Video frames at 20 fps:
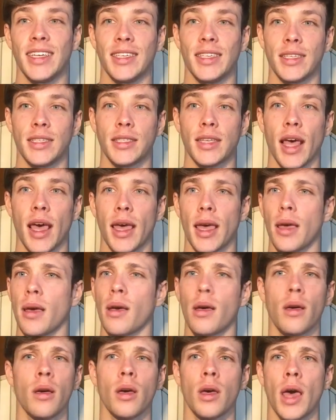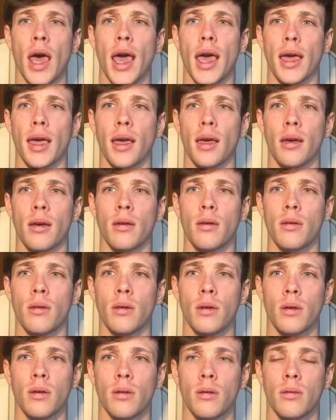to say, hey,
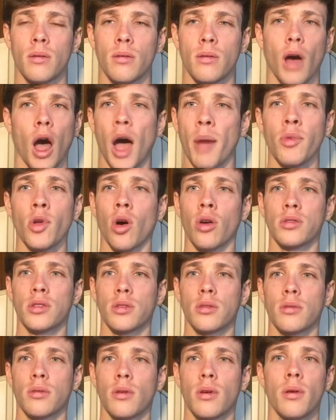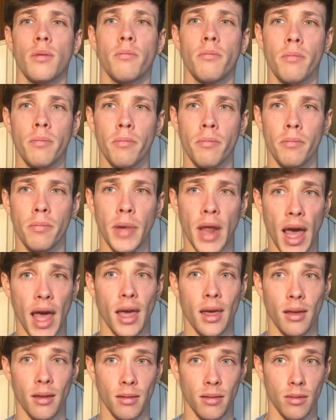I'm not, but
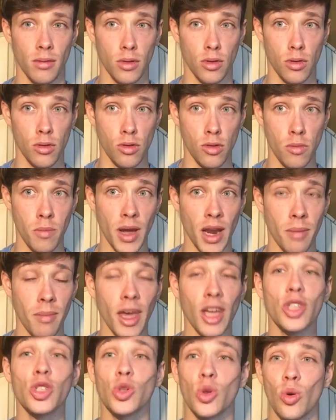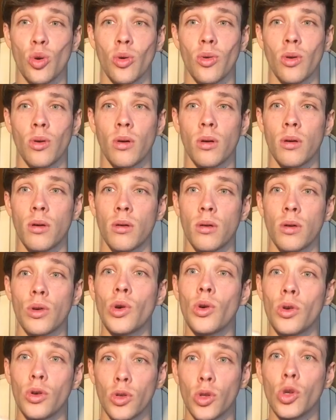hey, you better make sure
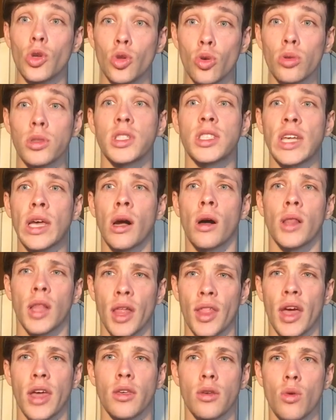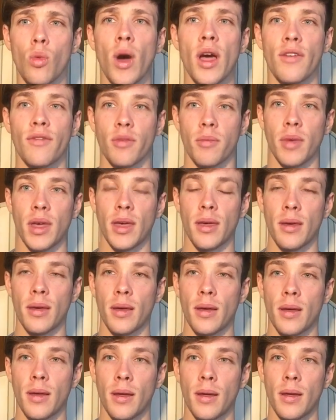you're single and that you wait for me.
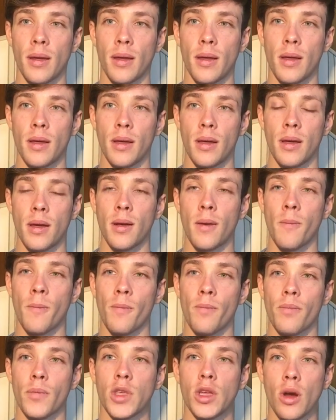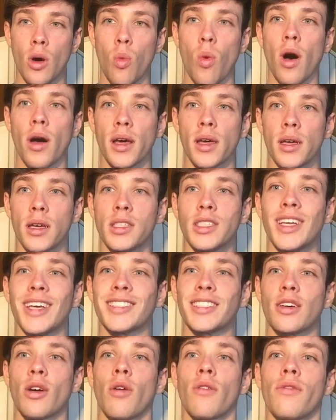You know why she has
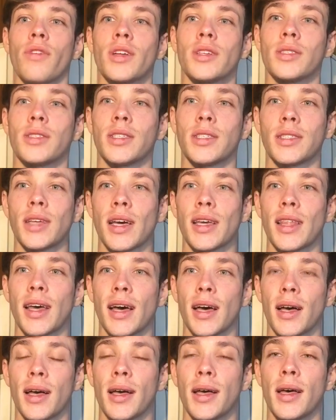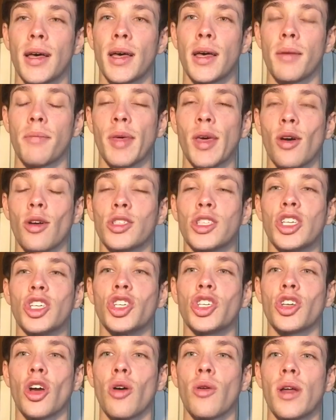the confidence to say that? Because he's
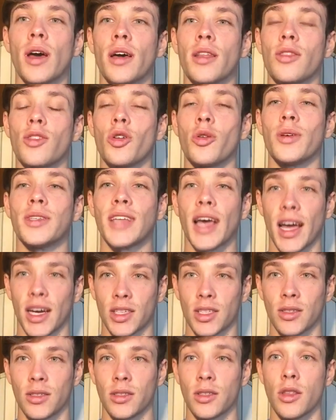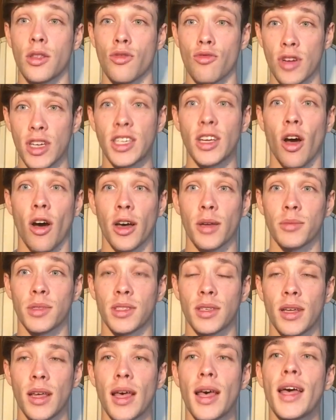shown her through his actions 3 times
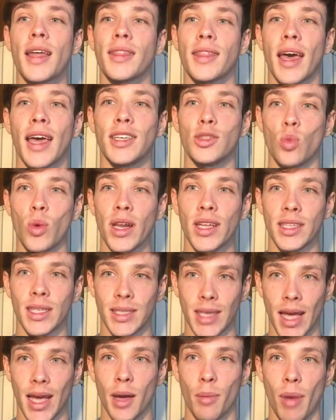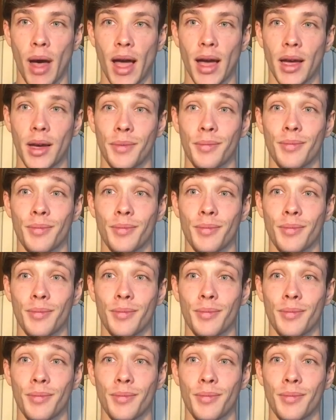that he's willing to take her back.